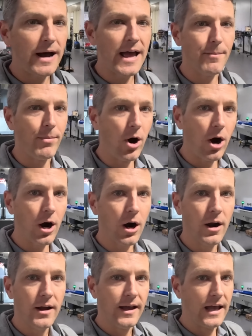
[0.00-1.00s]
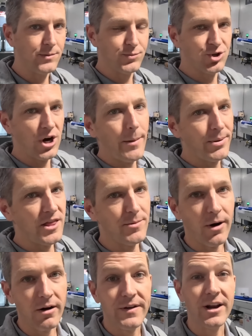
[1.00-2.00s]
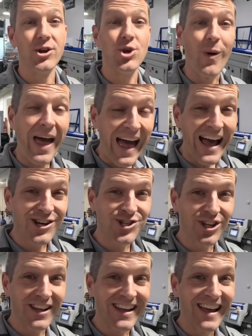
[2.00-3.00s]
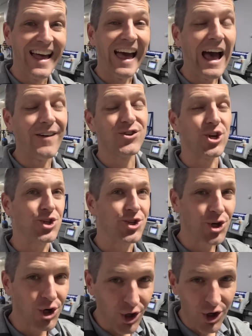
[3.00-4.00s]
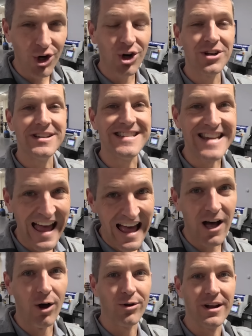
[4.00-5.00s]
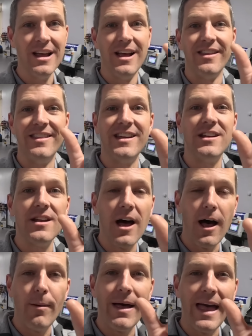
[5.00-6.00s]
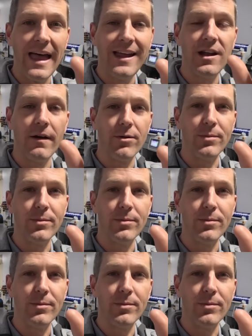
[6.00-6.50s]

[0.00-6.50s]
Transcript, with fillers: buy a bar and drop it in the bar feeder. You actually have to turn down the nub end of the